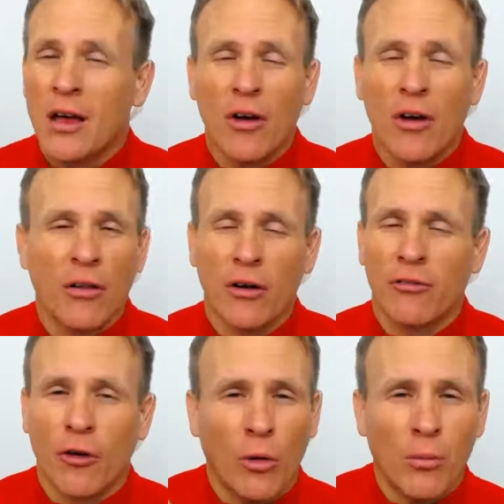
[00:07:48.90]
The
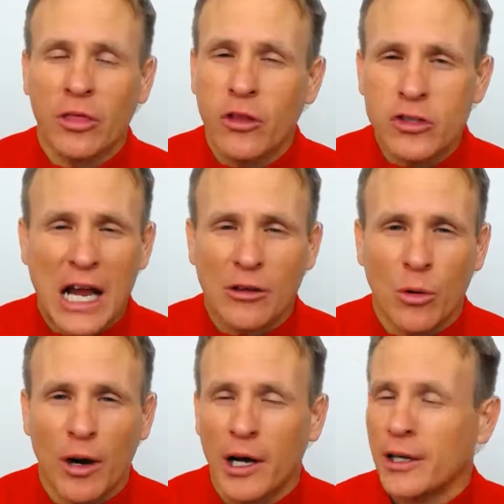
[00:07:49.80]
whole month of
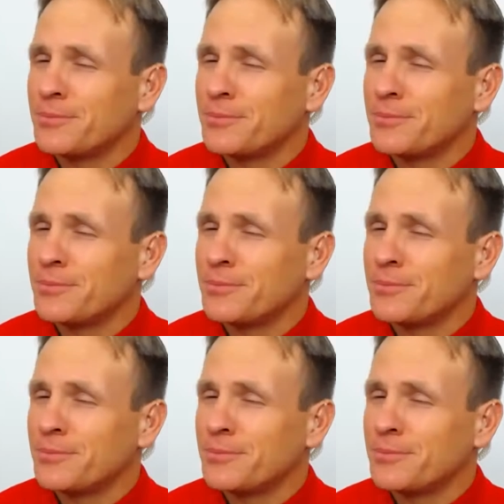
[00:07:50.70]
January,